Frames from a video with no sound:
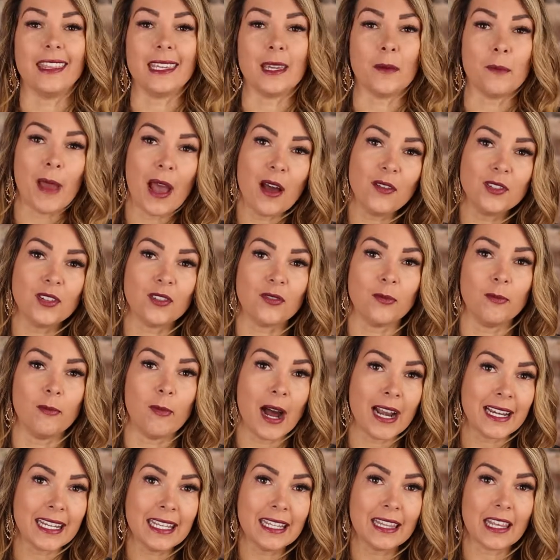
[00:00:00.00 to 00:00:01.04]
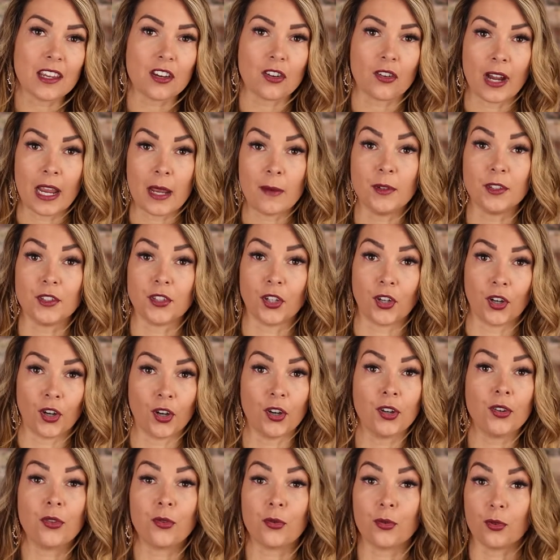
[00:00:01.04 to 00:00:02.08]
The amount of money that you're able to
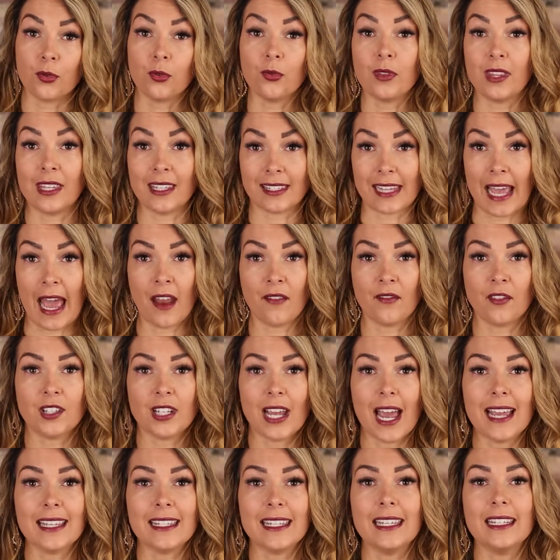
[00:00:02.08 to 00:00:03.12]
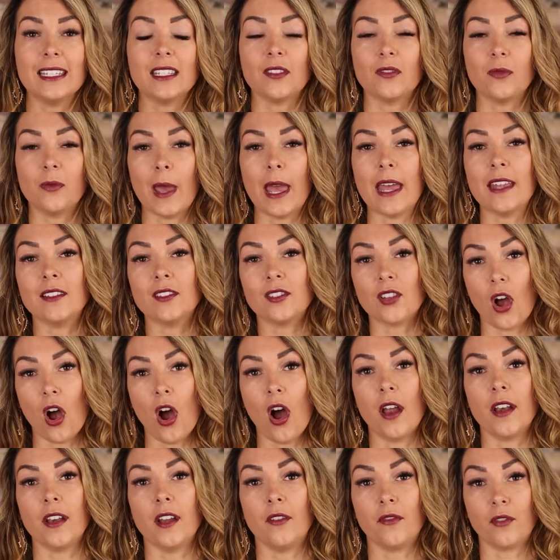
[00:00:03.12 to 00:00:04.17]
earn through this advertising depends
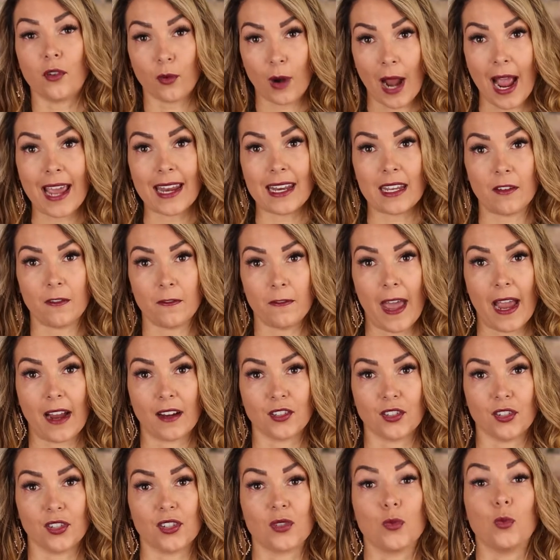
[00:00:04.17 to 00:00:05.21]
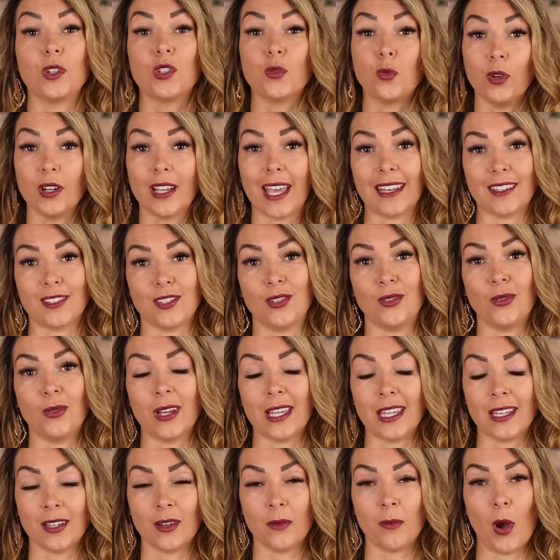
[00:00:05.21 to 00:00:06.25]
on a variety of factors, which we'll get to
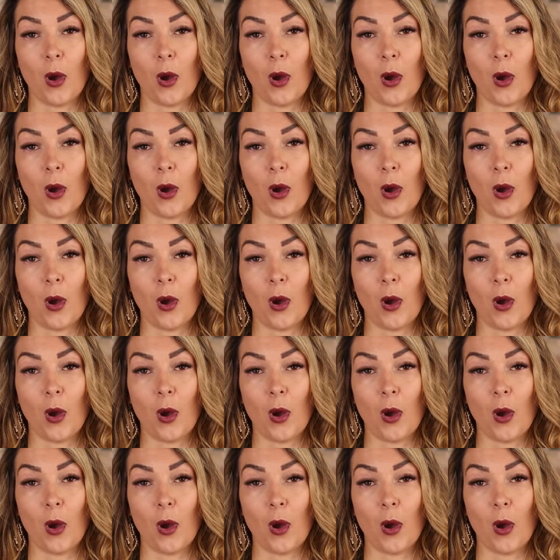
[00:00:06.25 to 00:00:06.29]
in a